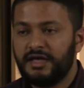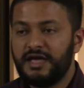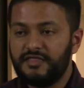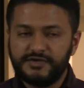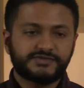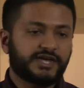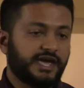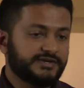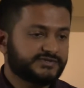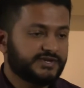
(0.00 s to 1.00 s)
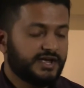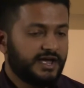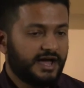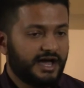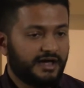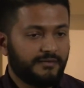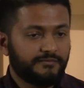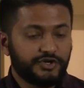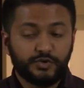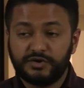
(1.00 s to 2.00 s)
In this case, uh,
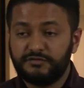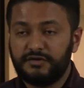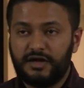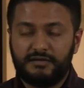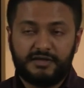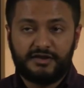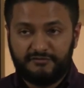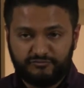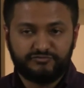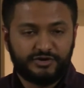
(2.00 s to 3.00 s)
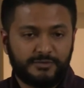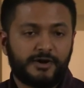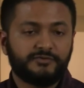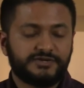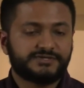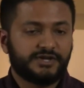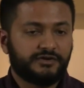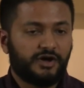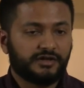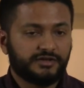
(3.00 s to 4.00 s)
you could, um, and I've written about this
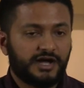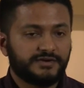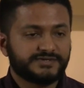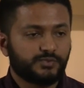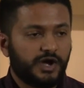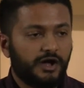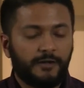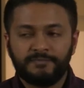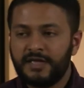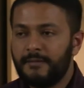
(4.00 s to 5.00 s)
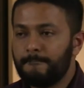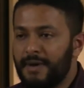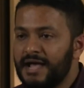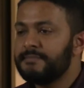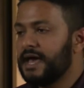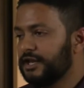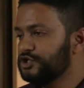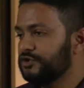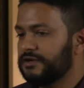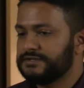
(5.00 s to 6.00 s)
on, online as well, my
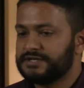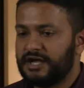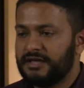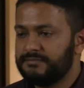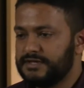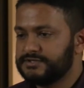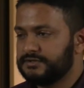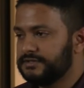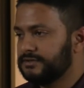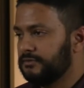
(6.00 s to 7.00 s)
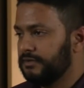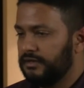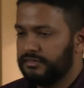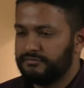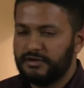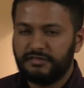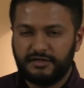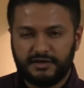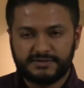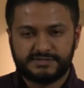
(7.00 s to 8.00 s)
manager at the time basically told me three
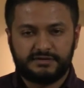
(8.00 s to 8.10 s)
things.